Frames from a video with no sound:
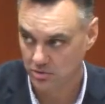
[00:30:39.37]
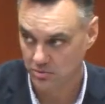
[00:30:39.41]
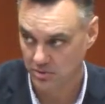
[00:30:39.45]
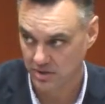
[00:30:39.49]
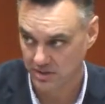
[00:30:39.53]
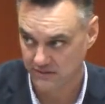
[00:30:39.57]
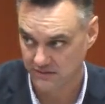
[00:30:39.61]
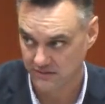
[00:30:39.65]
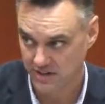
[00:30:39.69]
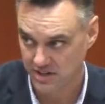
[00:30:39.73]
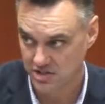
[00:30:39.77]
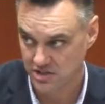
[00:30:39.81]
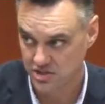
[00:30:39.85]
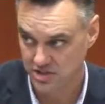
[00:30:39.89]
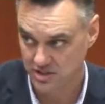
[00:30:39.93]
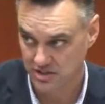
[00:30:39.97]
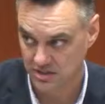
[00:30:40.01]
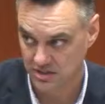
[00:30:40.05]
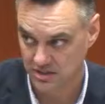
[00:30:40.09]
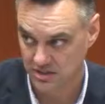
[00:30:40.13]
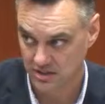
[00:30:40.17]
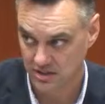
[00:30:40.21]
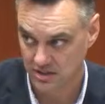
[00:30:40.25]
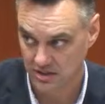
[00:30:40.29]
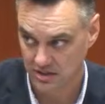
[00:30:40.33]

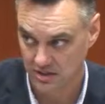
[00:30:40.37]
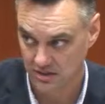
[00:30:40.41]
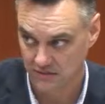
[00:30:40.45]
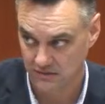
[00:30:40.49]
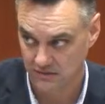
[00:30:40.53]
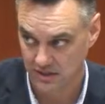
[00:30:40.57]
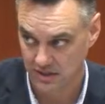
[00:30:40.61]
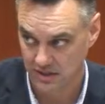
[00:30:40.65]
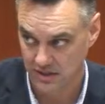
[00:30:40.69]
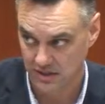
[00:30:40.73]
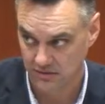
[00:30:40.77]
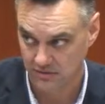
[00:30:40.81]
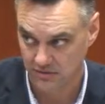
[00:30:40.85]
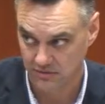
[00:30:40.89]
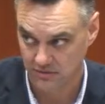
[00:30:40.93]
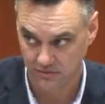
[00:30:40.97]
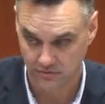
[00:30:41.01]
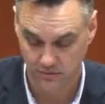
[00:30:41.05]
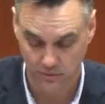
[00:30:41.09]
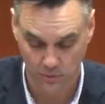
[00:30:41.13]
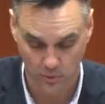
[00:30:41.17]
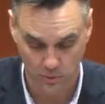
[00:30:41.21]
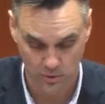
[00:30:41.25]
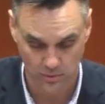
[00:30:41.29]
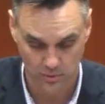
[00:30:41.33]
renovation of a
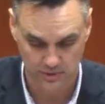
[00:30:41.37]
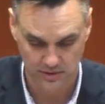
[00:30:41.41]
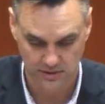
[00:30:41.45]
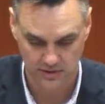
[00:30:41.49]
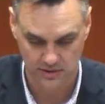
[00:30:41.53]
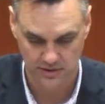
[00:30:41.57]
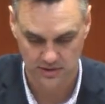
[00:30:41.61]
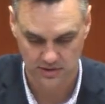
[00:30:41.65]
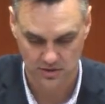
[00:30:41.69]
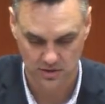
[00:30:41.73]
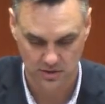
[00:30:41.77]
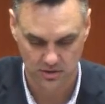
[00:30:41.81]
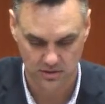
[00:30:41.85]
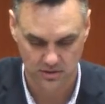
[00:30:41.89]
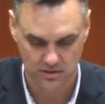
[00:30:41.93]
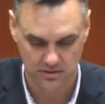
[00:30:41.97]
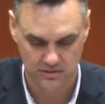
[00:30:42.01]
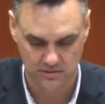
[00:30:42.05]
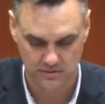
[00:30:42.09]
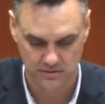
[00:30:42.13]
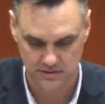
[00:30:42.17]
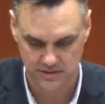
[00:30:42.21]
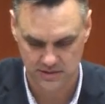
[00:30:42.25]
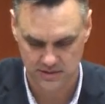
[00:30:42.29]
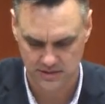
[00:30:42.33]
$4
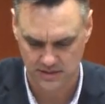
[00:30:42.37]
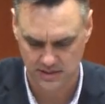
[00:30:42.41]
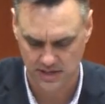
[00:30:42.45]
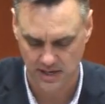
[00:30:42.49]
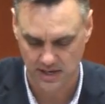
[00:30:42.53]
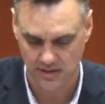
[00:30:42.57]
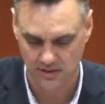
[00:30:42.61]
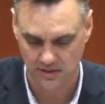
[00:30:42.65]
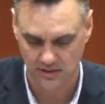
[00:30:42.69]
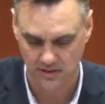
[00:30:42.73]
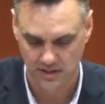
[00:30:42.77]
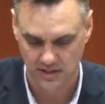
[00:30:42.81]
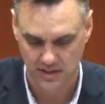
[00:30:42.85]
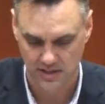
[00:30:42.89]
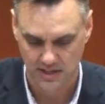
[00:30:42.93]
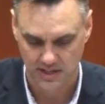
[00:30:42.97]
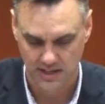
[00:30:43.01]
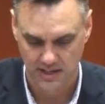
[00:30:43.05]
million scale